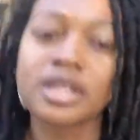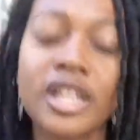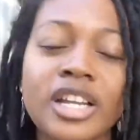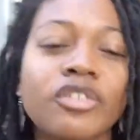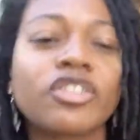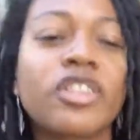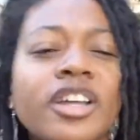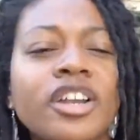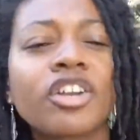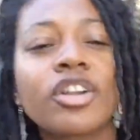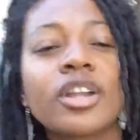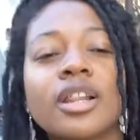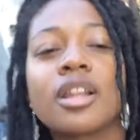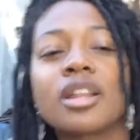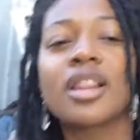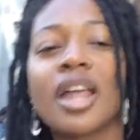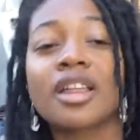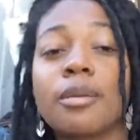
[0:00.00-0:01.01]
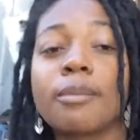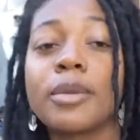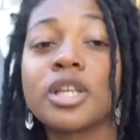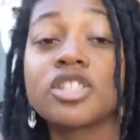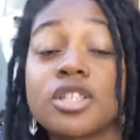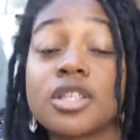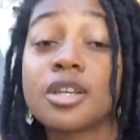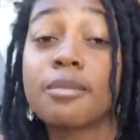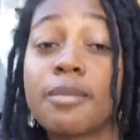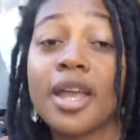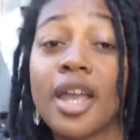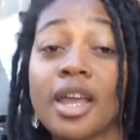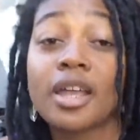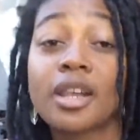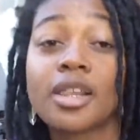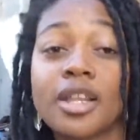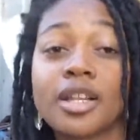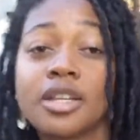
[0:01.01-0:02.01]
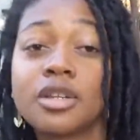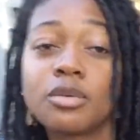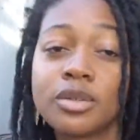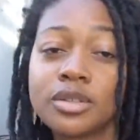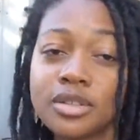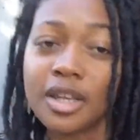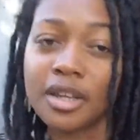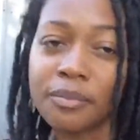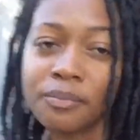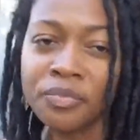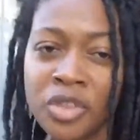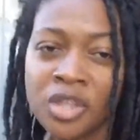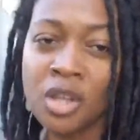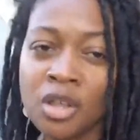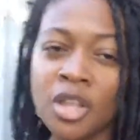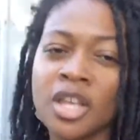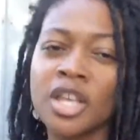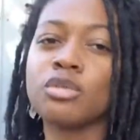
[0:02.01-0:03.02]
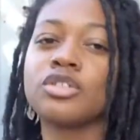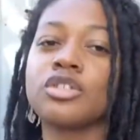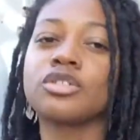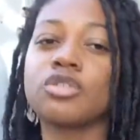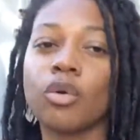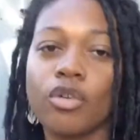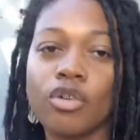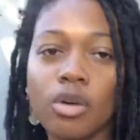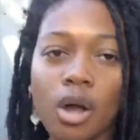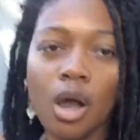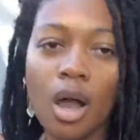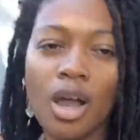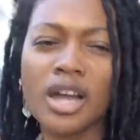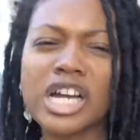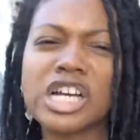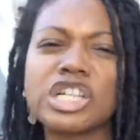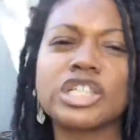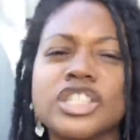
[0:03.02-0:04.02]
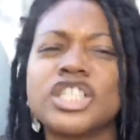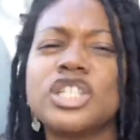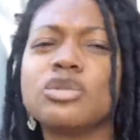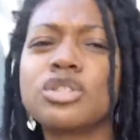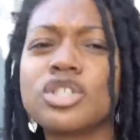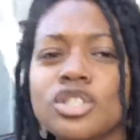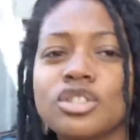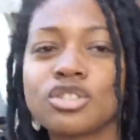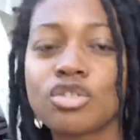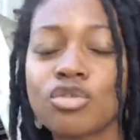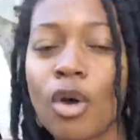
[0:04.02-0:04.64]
literally looked like the Michelin Man, and he was just going, oh, and he was just